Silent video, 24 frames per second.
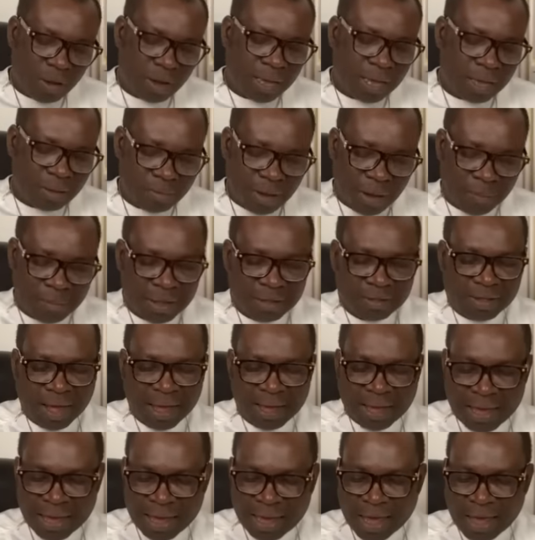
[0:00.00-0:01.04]
okay, my man's
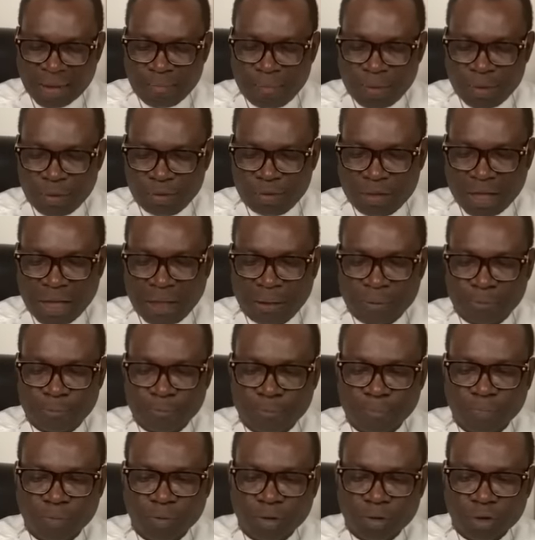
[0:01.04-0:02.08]
thinking can be said.
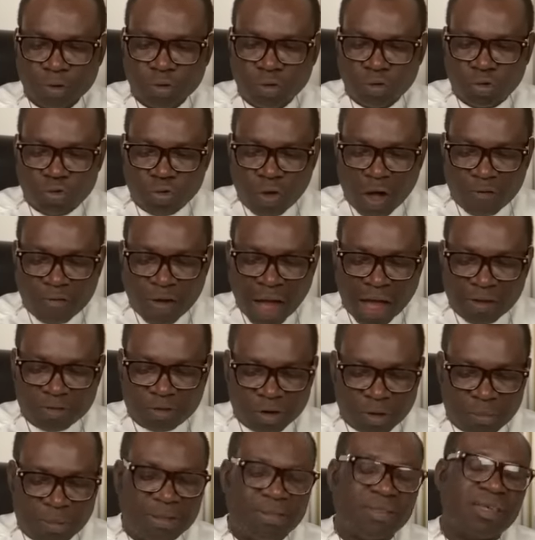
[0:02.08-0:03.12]
The 12th
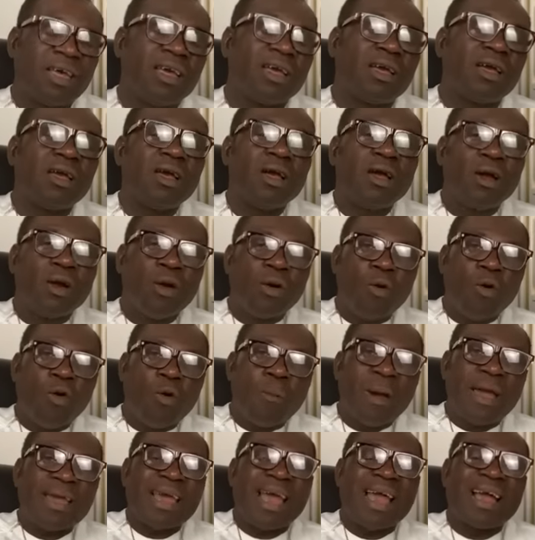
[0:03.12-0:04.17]
house, and they say,
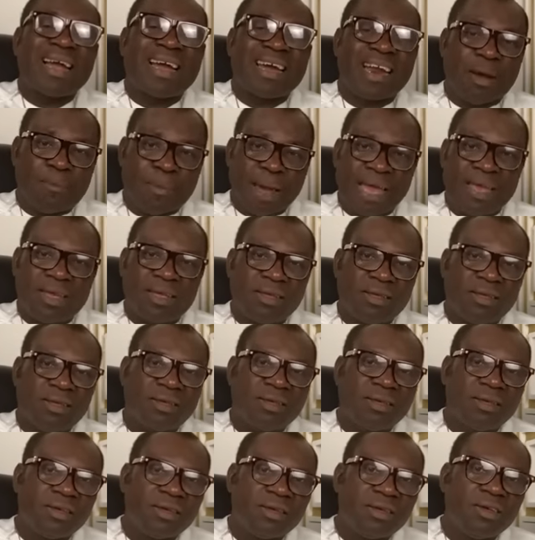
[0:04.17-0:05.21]
Obey and Kramain,
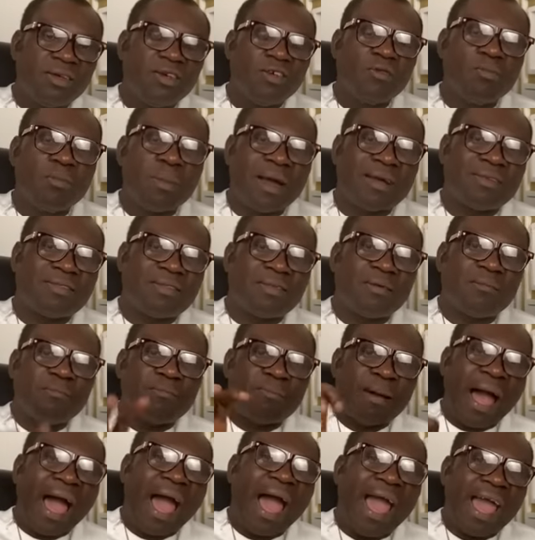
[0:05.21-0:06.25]
you must
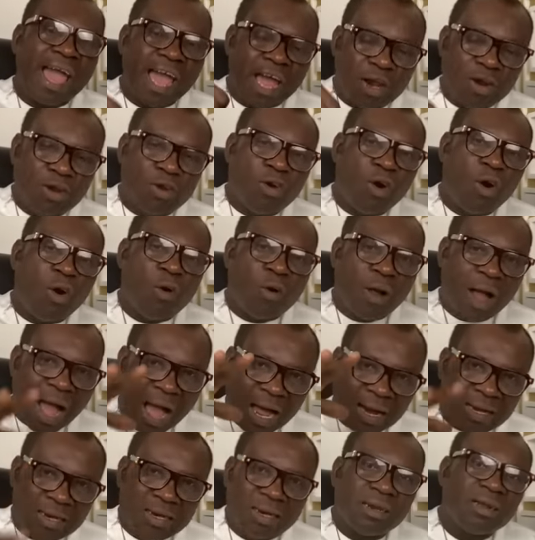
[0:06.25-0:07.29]
buy a dog
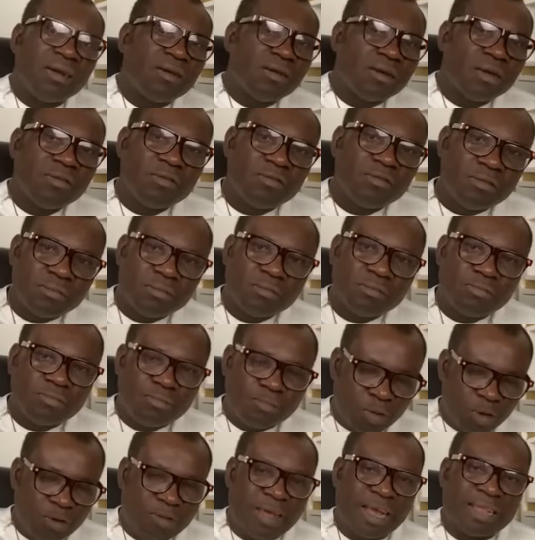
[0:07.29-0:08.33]
and
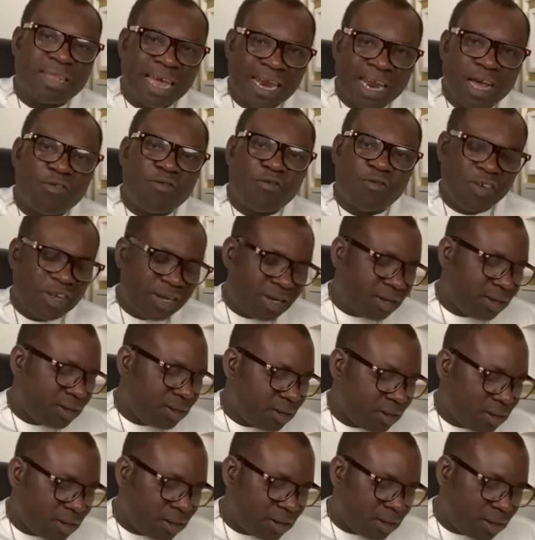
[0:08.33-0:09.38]
protect and feed.
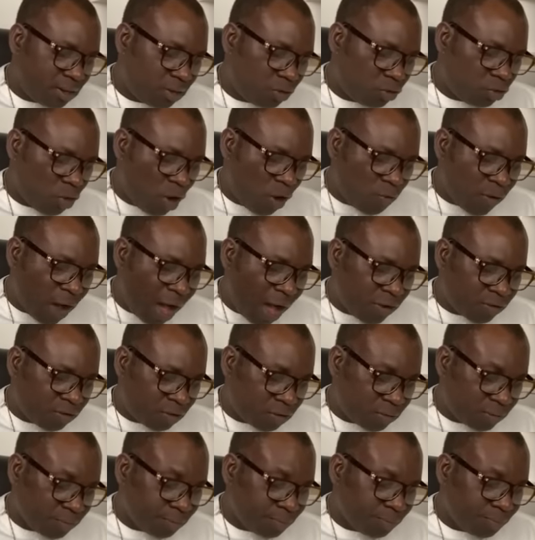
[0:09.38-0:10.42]
12th
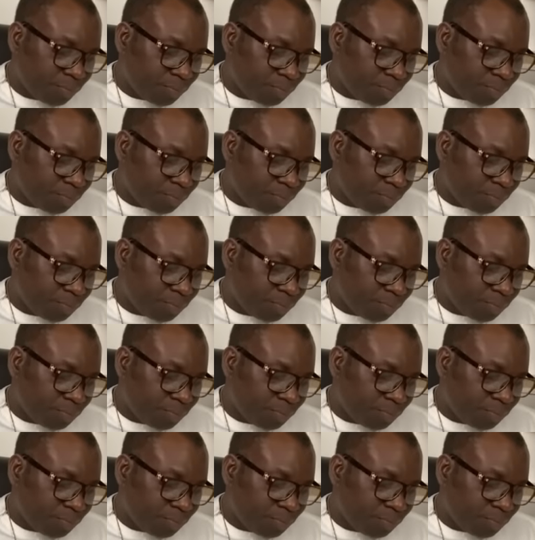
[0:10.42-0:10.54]
house.